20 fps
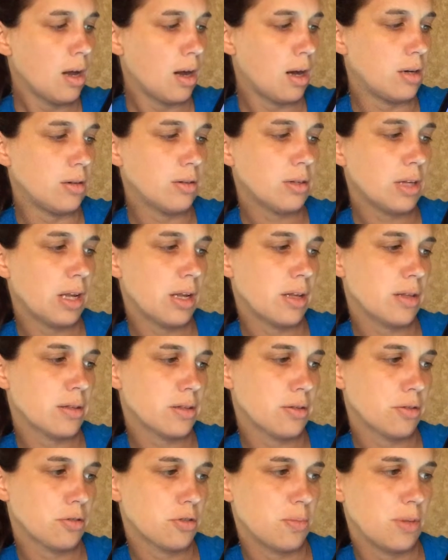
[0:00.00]
All
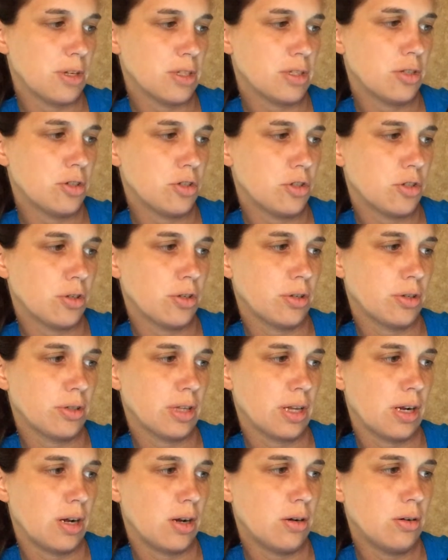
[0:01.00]
counselors must ensure
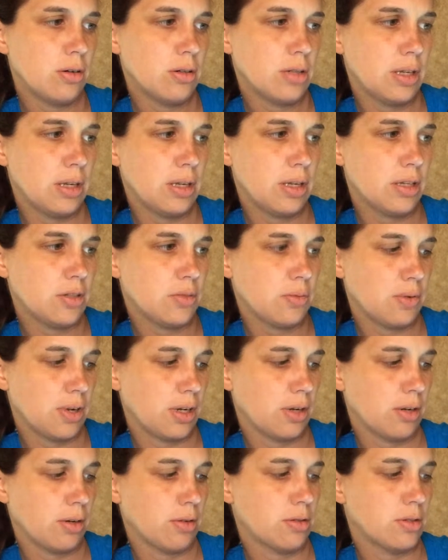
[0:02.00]
that all clients'
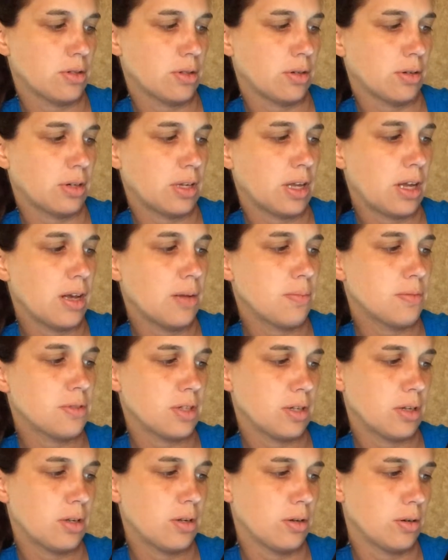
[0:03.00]
records are kept
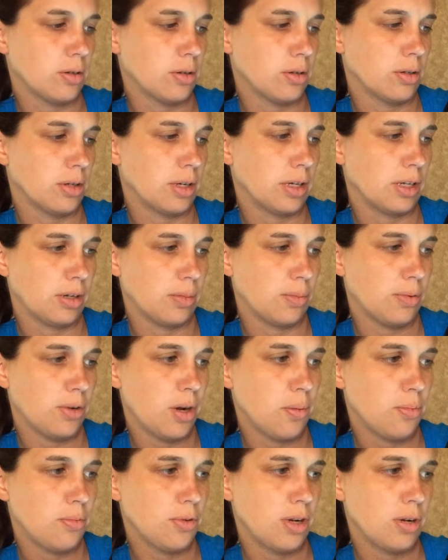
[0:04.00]
secure in an
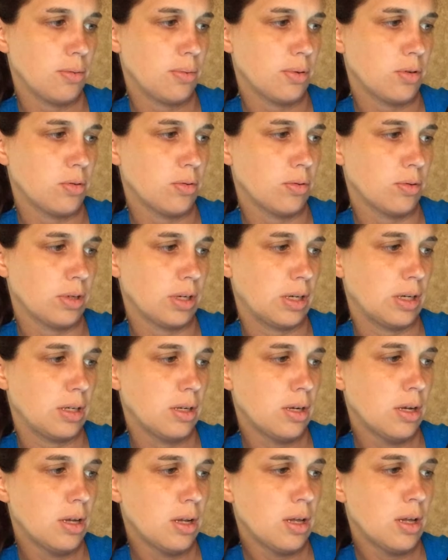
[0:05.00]
appropriate
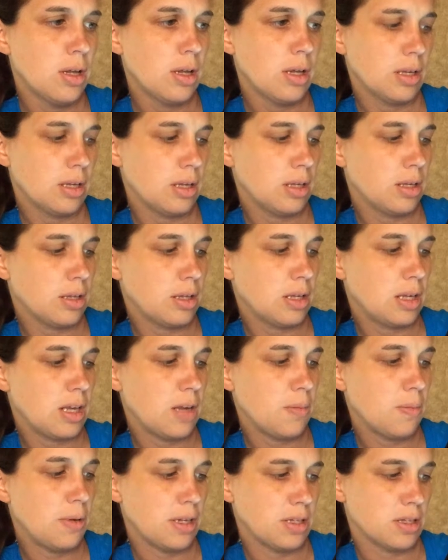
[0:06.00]
recording
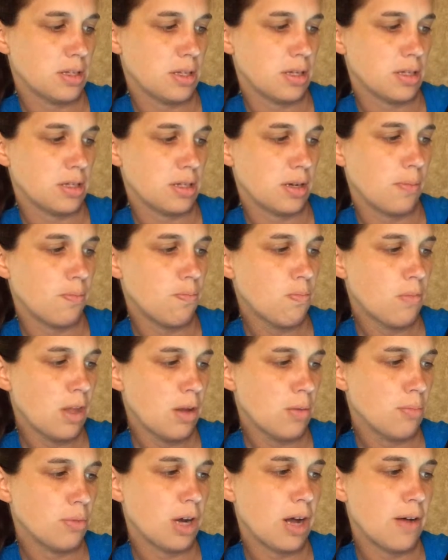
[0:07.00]
keeping system.
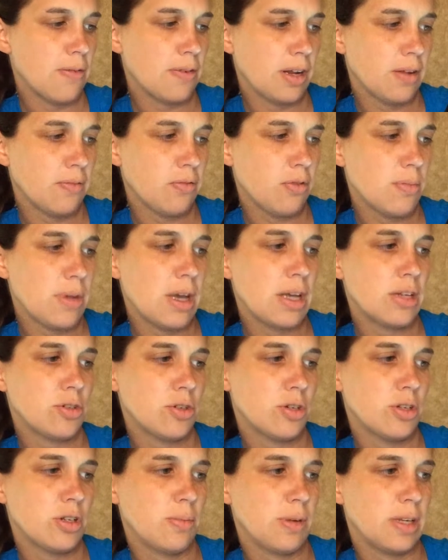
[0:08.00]
Private
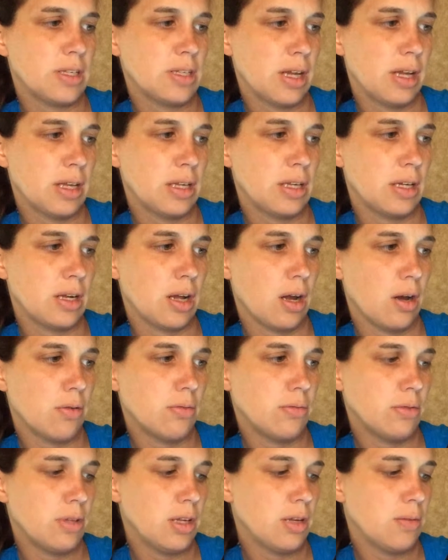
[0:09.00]
information to be taken
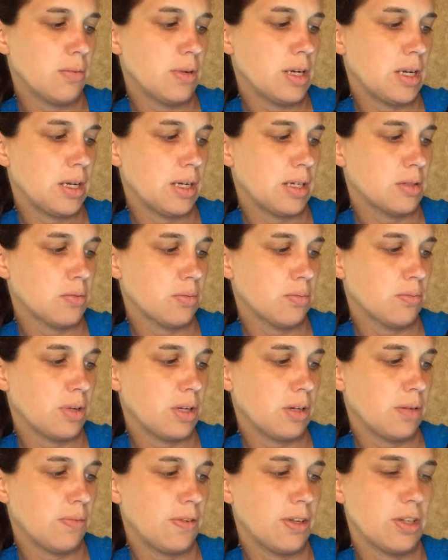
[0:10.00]
only when it is
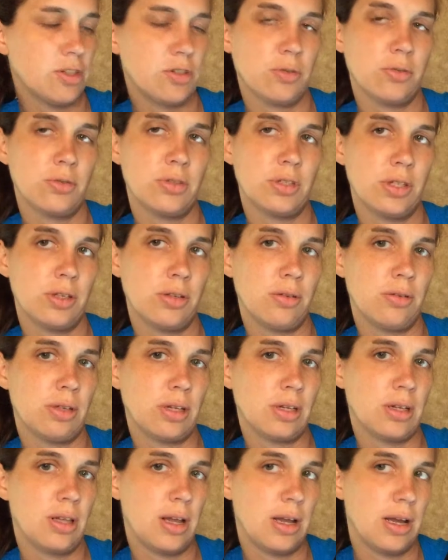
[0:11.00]
beneficial to
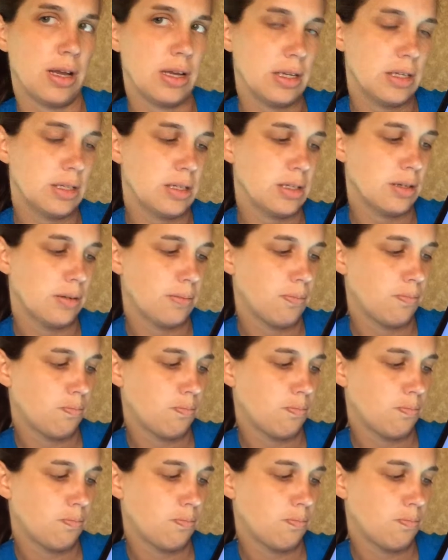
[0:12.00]
the client.